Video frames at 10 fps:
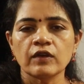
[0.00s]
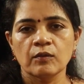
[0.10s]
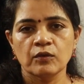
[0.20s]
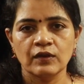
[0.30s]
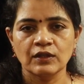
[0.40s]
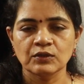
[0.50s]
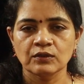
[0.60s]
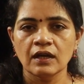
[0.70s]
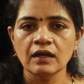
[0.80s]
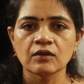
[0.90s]
we are moving to
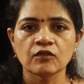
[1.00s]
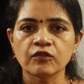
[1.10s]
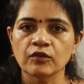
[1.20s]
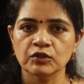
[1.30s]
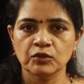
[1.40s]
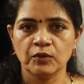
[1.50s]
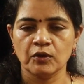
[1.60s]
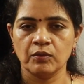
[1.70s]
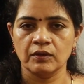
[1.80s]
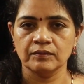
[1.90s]
the fourth
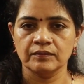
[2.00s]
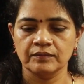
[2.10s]
problem.